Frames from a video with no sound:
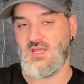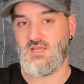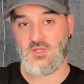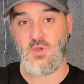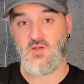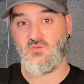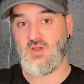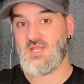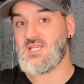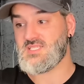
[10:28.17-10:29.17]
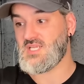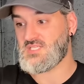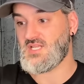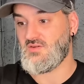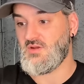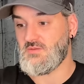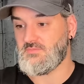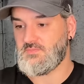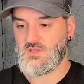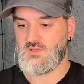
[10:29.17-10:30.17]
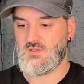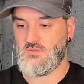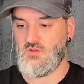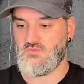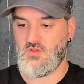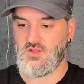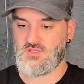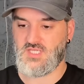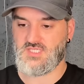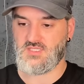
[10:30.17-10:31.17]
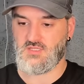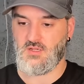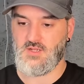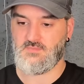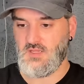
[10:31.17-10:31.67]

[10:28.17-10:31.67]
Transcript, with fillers: And you are right, it is each to their own. I'm not like dissing the guy.